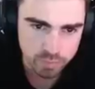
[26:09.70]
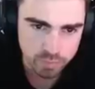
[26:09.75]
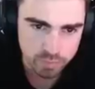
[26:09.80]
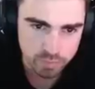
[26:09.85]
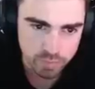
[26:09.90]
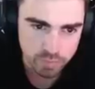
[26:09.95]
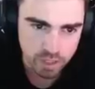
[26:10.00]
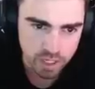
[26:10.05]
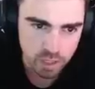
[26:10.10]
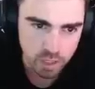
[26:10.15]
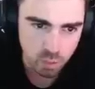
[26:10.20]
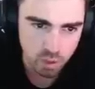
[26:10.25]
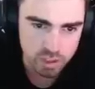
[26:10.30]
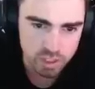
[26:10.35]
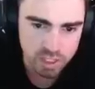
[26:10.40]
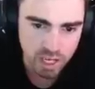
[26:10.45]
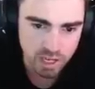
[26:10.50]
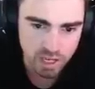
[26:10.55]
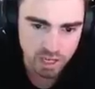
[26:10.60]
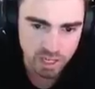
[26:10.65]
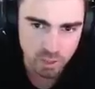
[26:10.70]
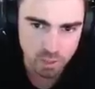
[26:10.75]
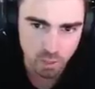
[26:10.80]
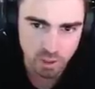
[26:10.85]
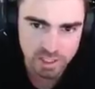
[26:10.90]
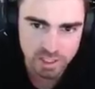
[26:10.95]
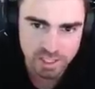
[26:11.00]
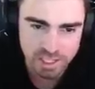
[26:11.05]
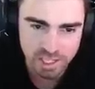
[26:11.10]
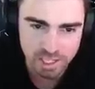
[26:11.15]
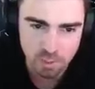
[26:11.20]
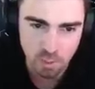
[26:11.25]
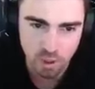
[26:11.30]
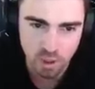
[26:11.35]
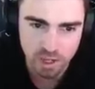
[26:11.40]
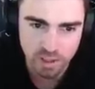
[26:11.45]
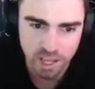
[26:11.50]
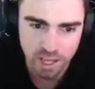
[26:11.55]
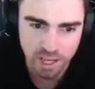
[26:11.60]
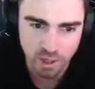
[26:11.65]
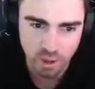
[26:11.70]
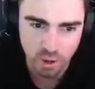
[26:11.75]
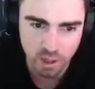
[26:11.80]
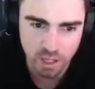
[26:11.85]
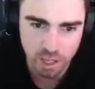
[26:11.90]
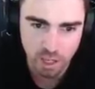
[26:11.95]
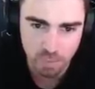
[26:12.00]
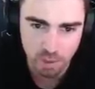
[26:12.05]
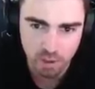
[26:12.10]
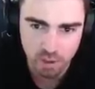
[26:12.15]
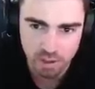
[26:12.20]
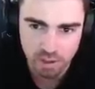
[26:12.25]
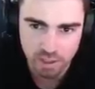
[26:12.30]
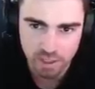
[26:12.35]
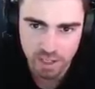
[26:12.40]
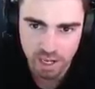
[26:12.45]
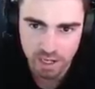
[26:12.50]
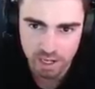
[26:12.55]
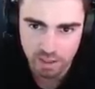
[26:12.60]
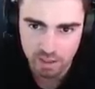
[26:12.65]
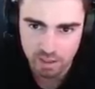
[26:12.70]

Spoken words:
And he wants that. He wanted that knock up onto the Kale.